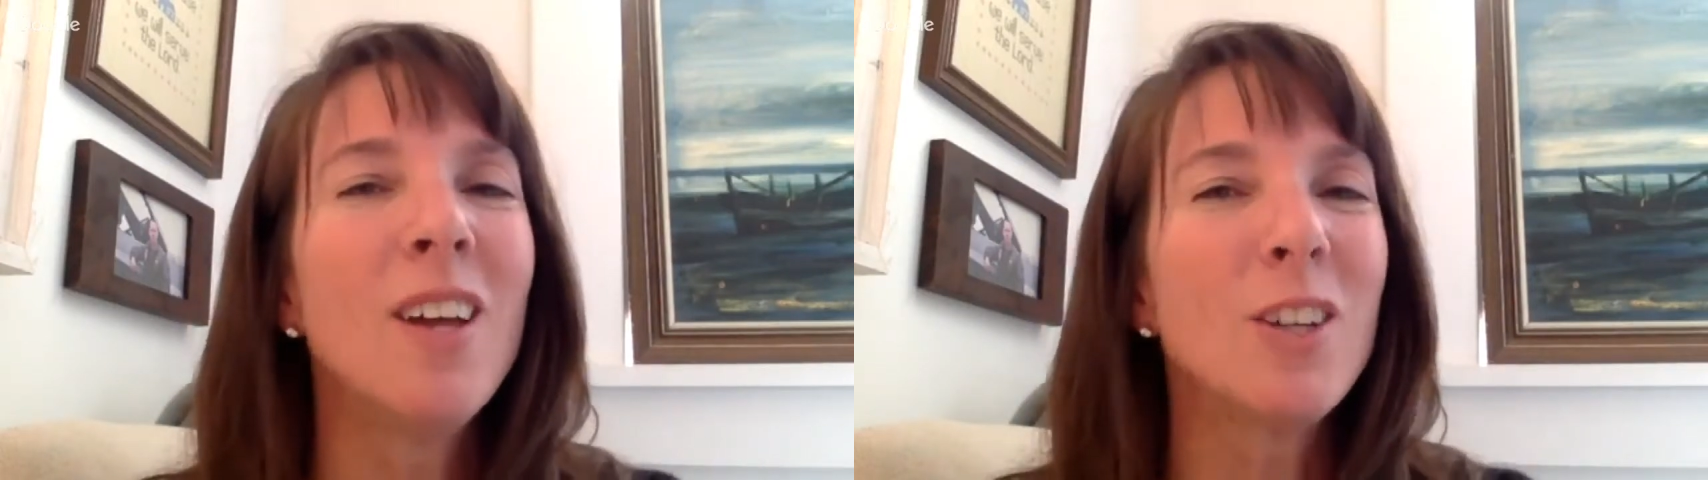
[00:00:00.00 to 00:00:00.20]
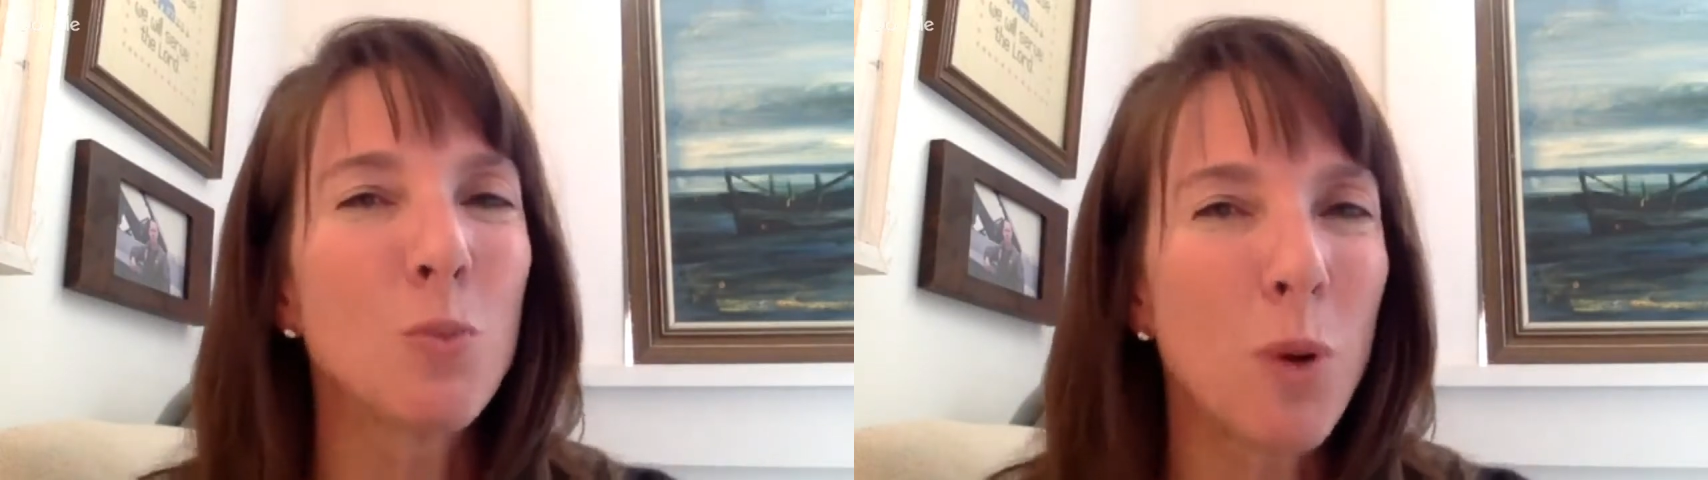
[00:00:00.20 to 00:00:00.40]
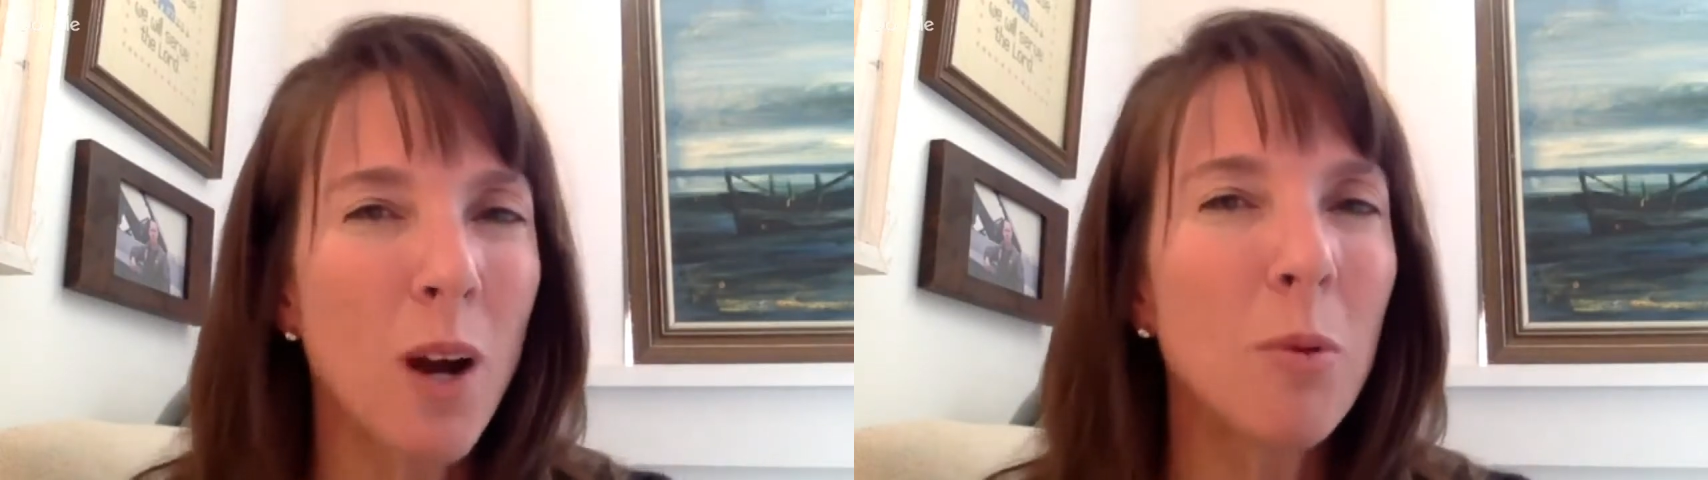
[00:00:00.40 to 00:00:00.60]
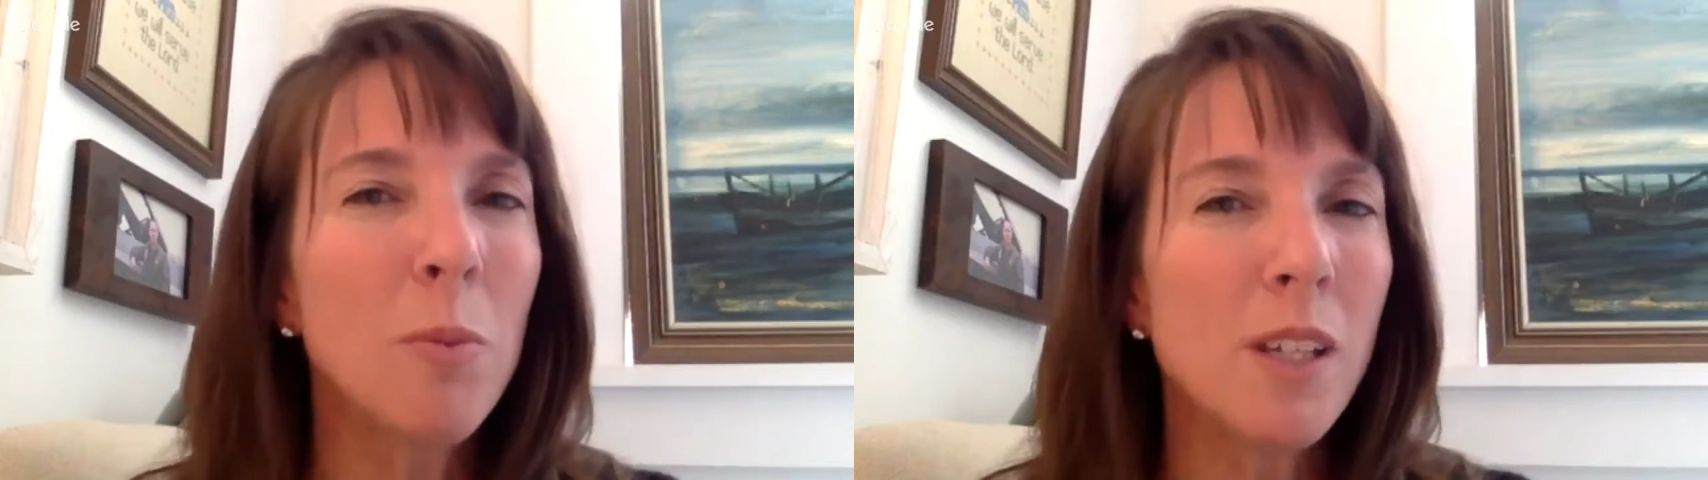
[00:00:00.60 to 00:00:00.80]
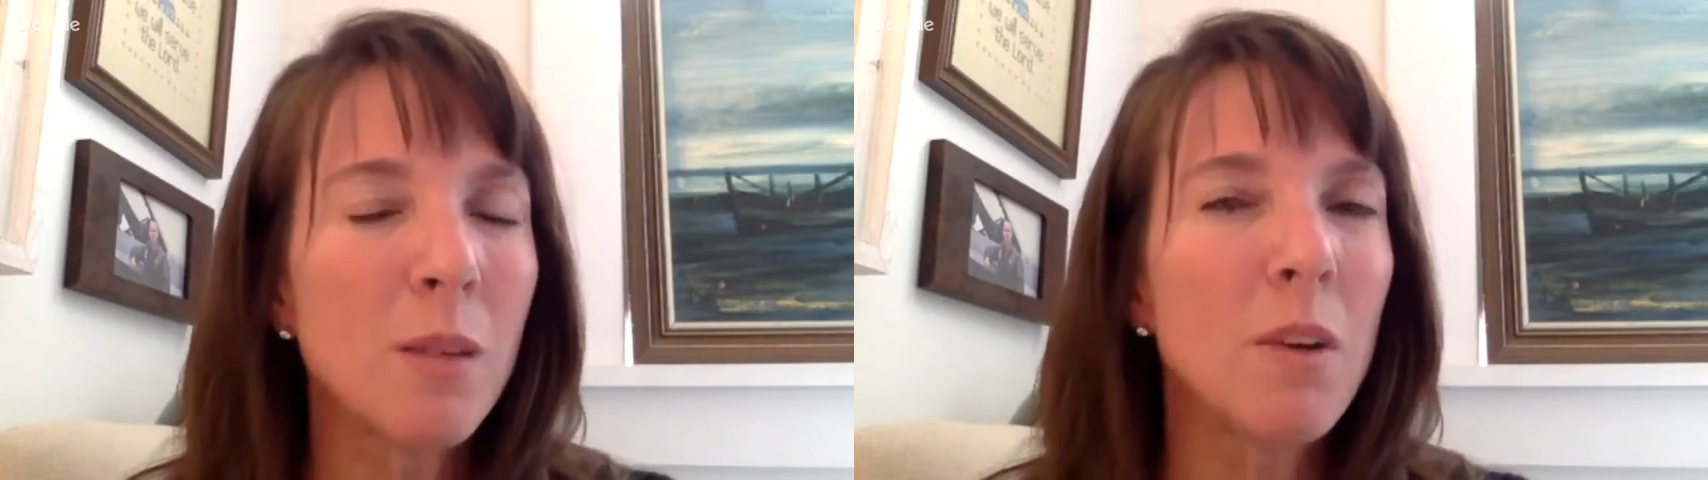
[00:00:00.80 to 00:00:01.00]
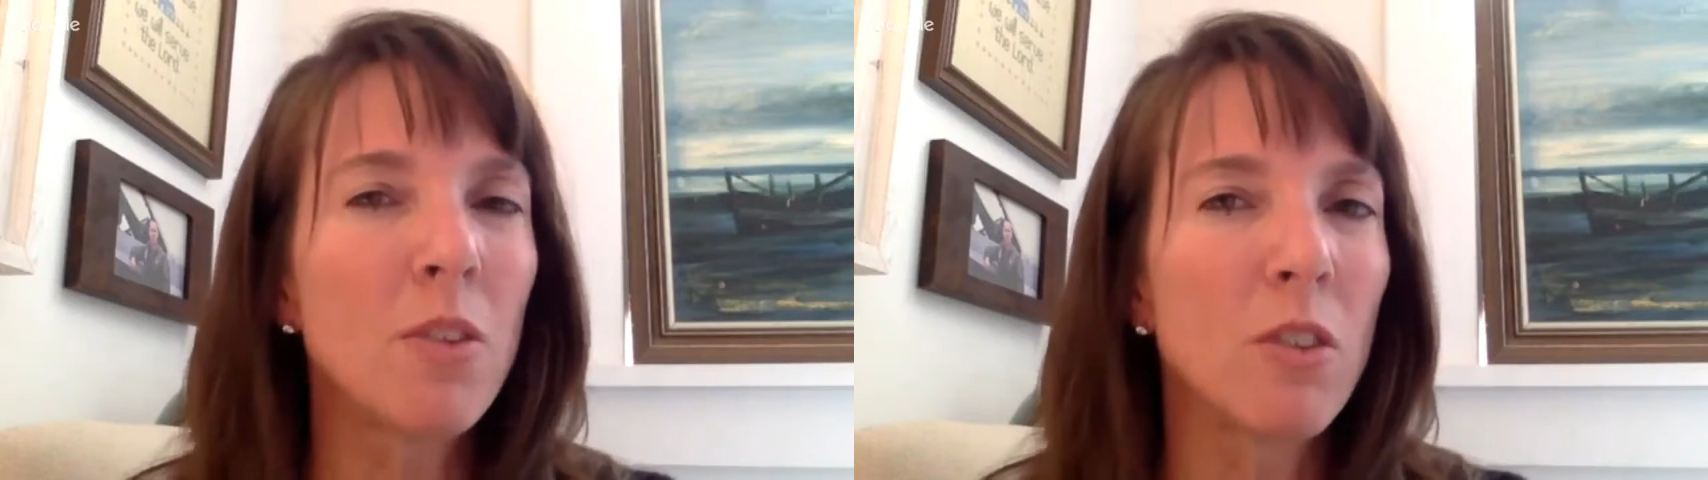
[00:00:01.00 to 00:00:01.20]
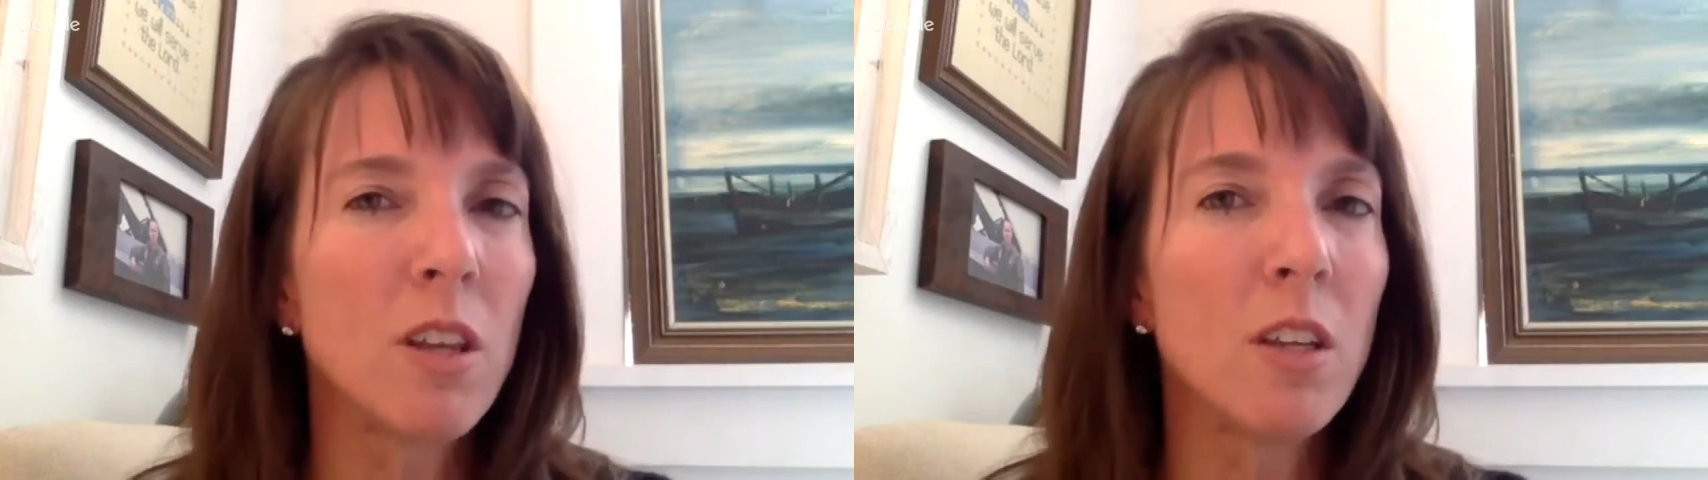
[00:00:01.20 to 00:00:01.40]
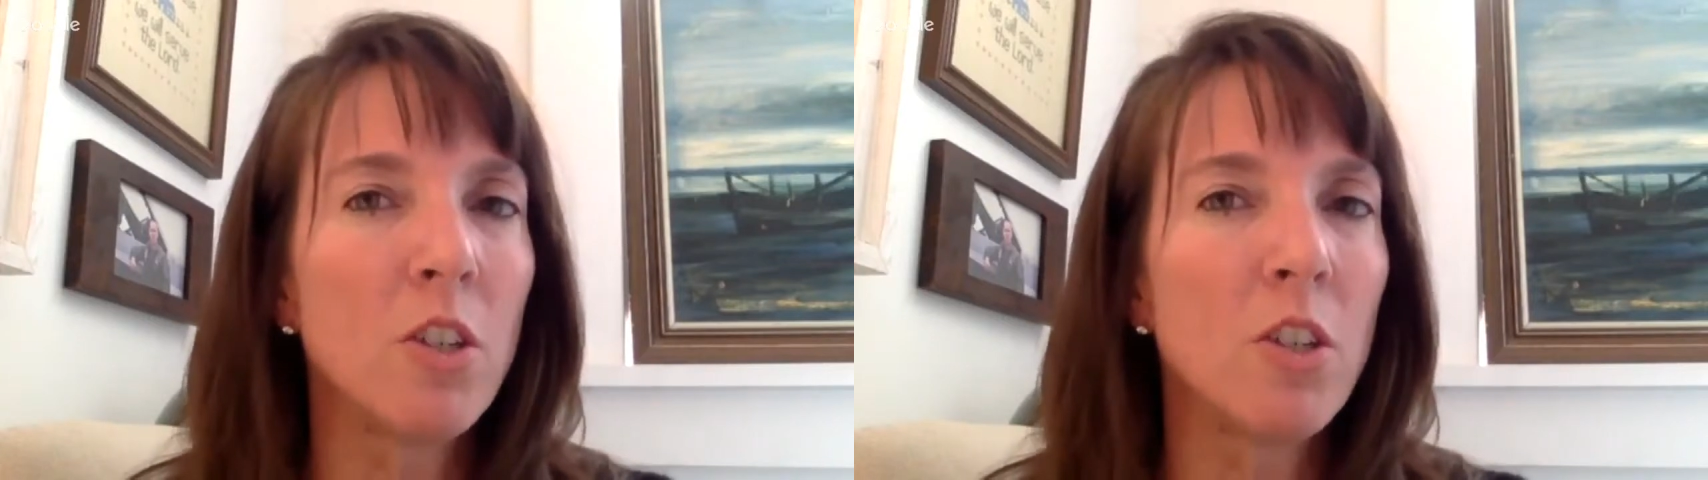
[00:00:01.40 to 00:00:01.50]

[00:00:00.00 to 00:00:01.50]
there's probably some other things